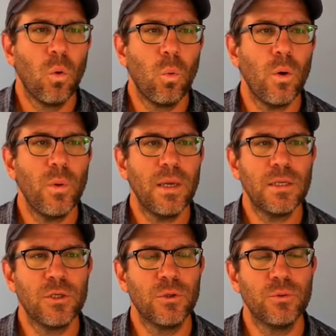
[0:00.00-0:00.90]
What we
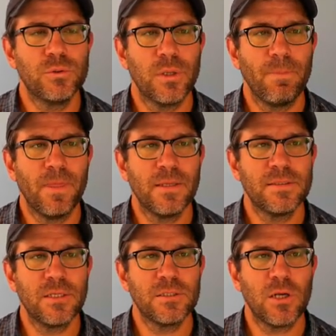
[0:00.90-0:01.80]
can do is,
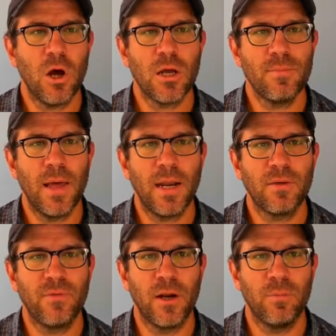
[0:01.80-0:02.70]
is there's an
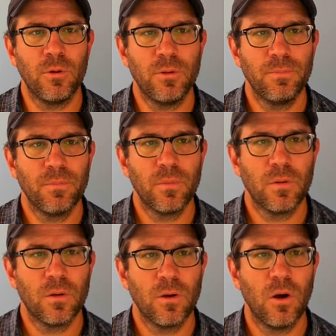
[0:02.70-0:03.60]
automatic variable
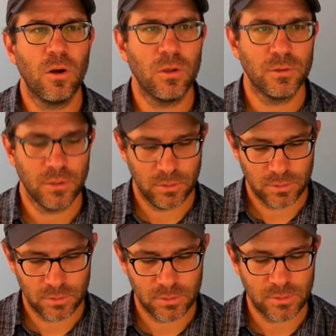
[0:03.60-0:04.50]
called
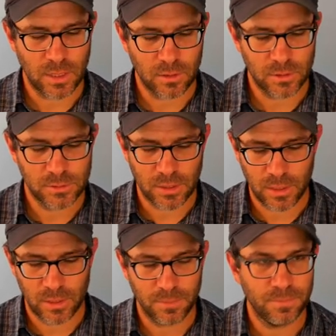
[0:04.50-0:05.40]
dollar
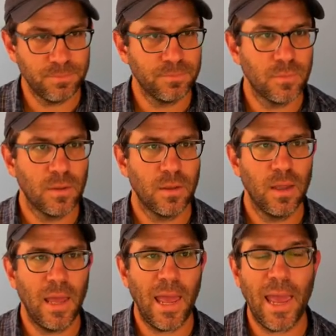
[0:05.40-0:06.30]
sign
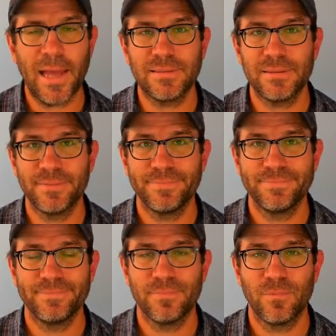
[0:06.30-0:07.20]
at,
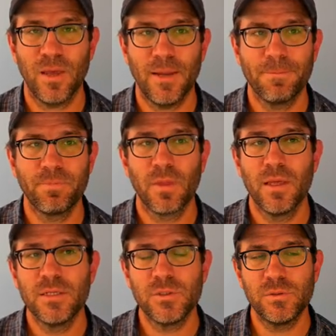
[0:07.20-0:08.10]
okay?
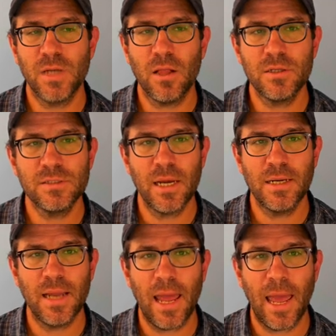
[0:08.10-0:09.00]
So dollar
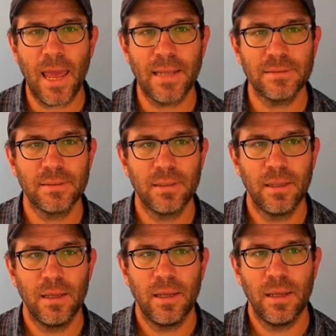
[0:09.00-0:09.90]
sign at
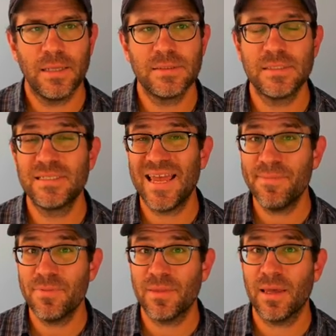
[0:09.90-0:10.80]
is the
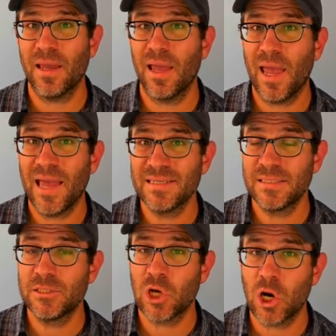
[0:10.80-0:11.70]
same thing as
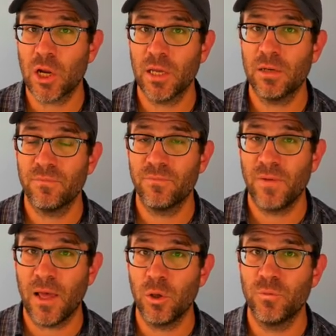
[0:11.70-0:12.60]
the target
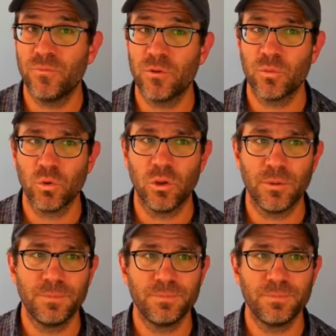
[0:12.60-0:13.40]
value for the rule.